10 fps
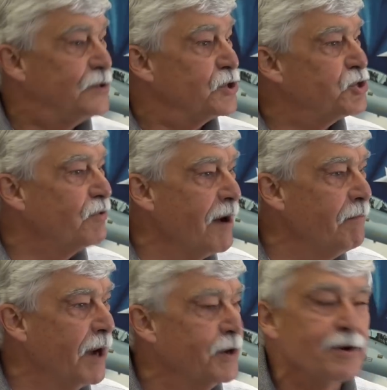it's a
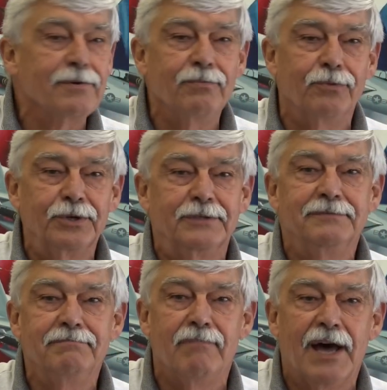Strombecker
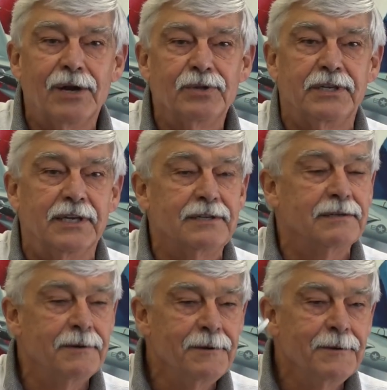wooden model kit
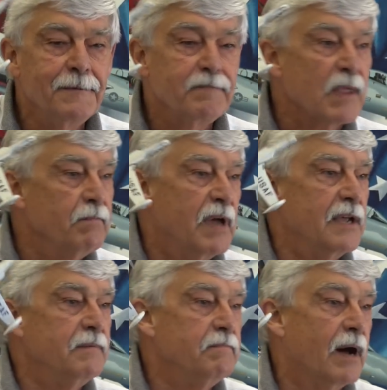
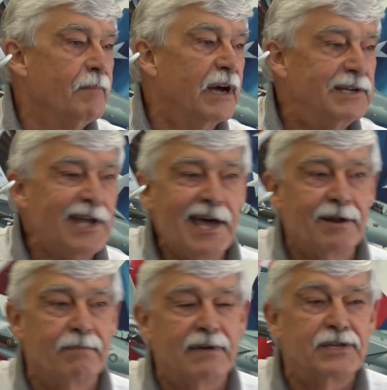made by my
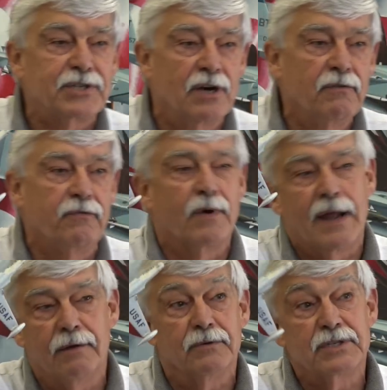dad and myself when
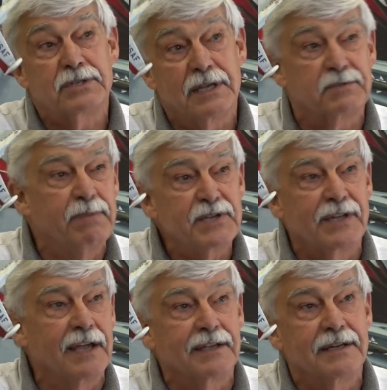I was, as
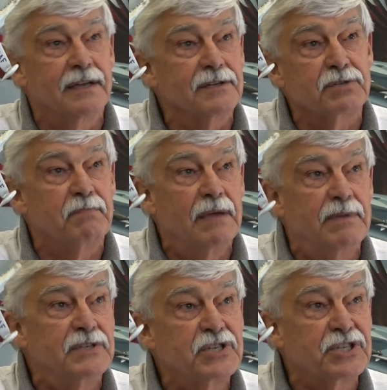best I can guess,
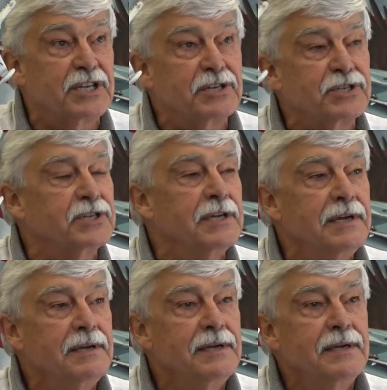maybe 6,
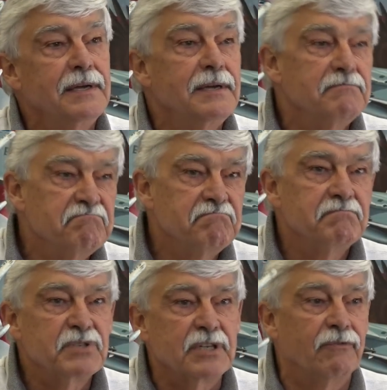
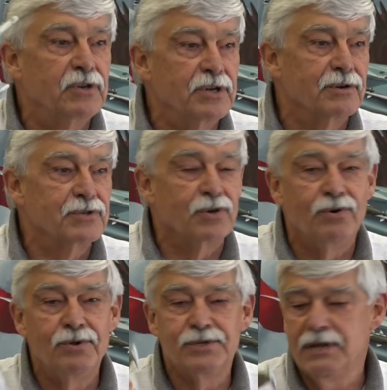7 years
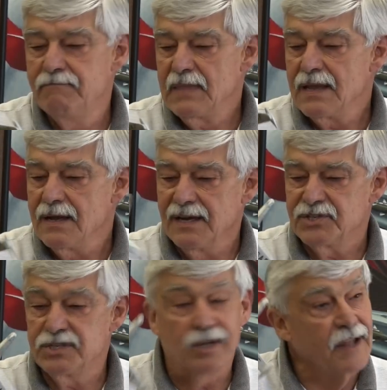old. I
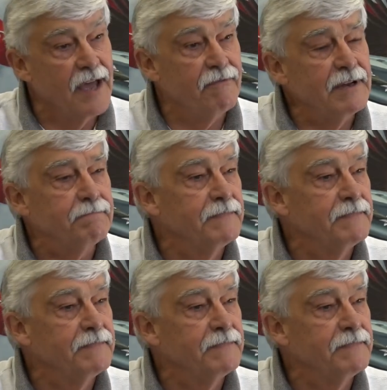still have it.